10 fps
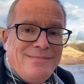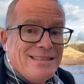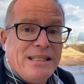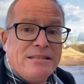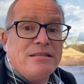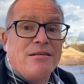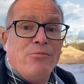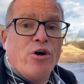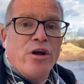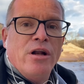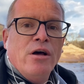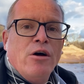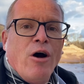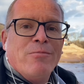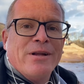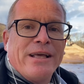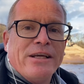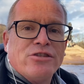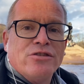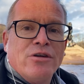This is the moral
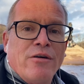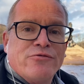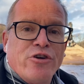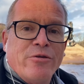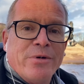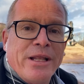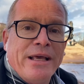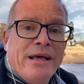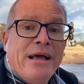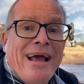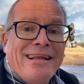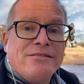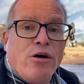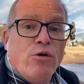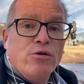obligation of Germany and the whole